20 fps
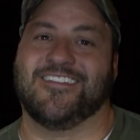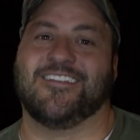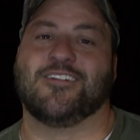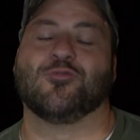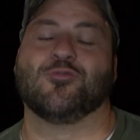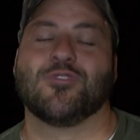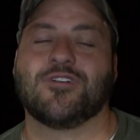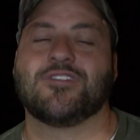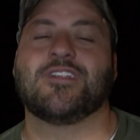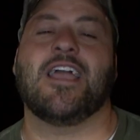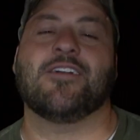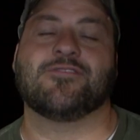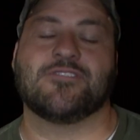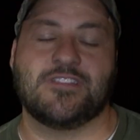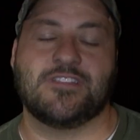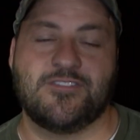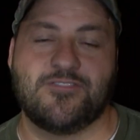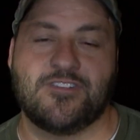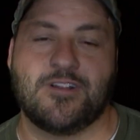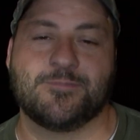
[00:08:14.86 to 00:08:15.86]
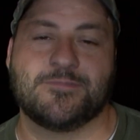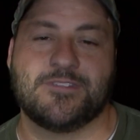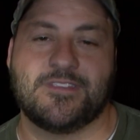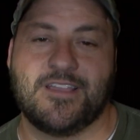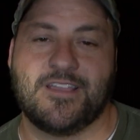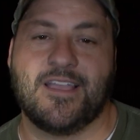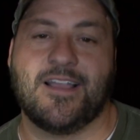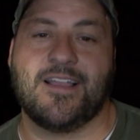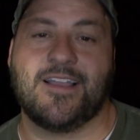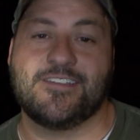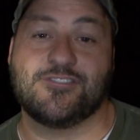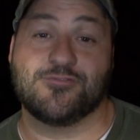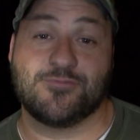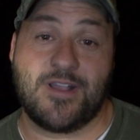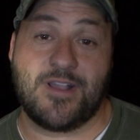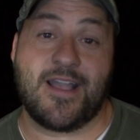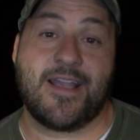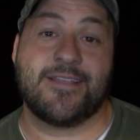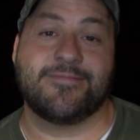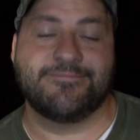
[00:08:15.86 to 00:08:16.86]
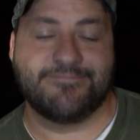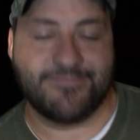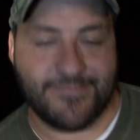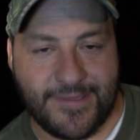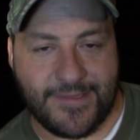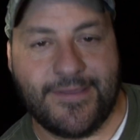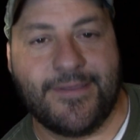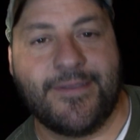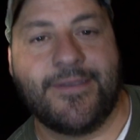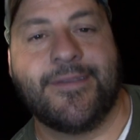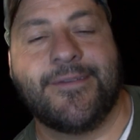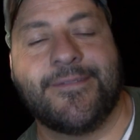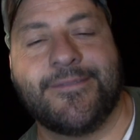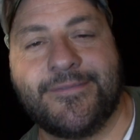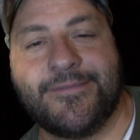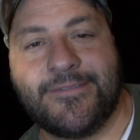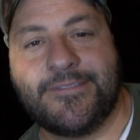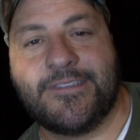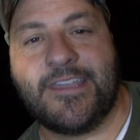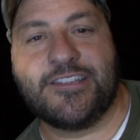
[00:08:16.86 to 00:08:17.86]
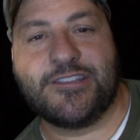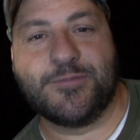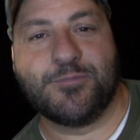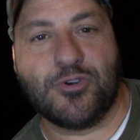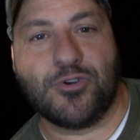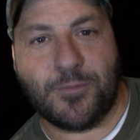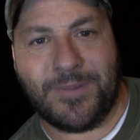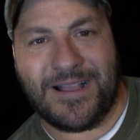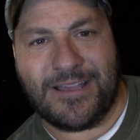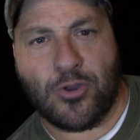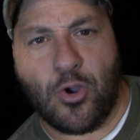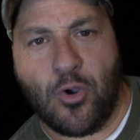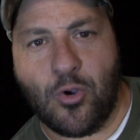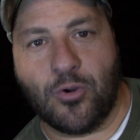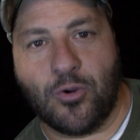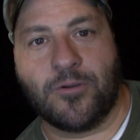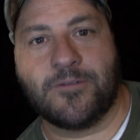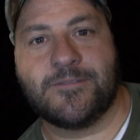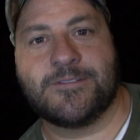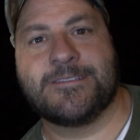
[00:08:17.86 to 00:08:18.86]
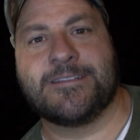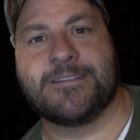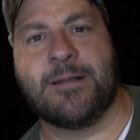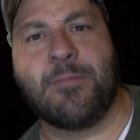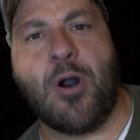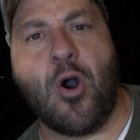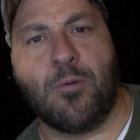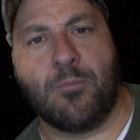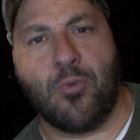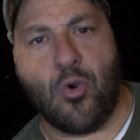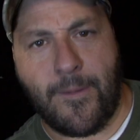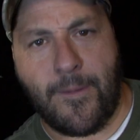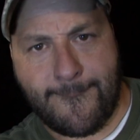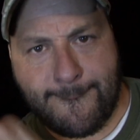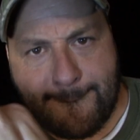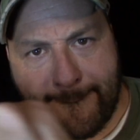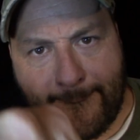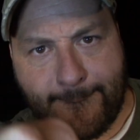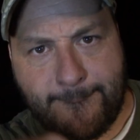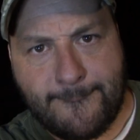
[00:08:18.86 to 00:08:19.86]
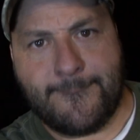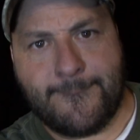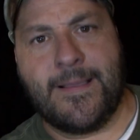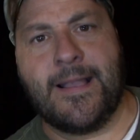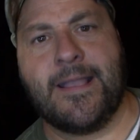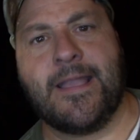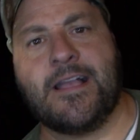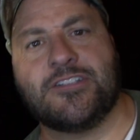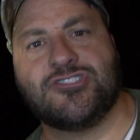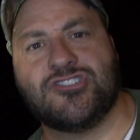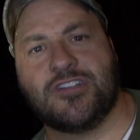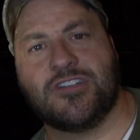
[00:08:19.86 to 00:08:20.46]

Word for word: we're gonna have to leave it up to the guys. Rod, take the bull by the horns. Come on, boy. I got you.